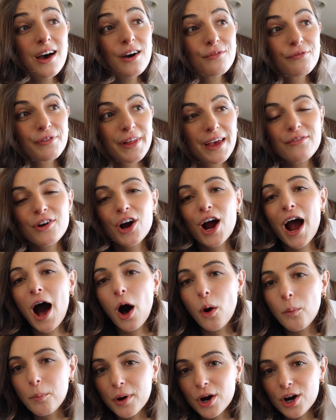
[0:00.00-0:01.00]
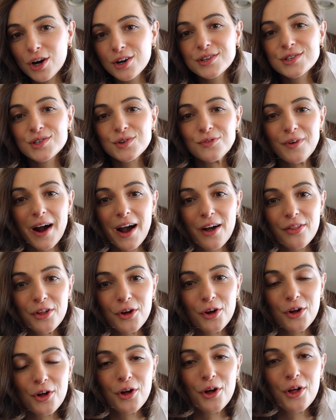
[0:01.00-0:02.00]
flavor helpers
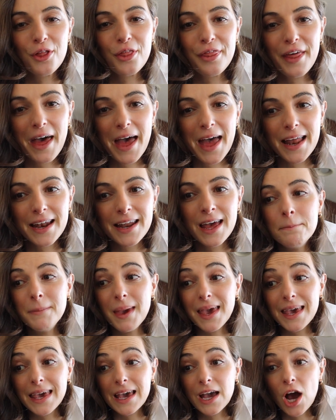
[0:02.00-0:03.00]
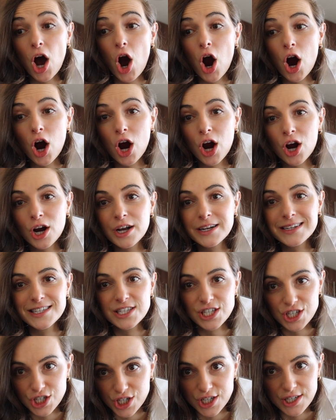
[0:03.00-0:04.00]
rather than making our
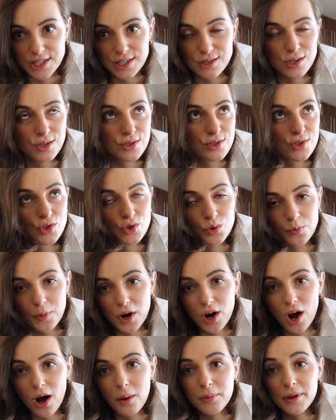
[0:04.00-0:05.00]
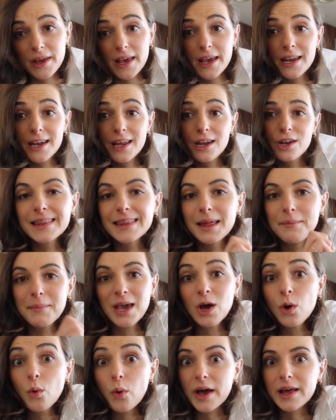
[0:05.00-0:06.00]
dishes super complicated. Let
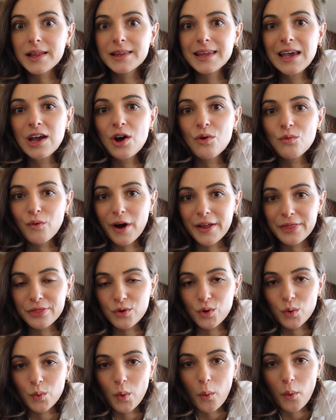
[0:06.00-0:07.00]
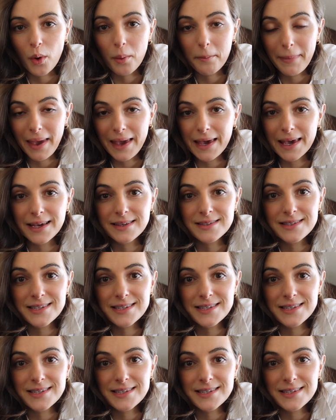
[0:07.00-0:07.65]
me quickly run through what we're making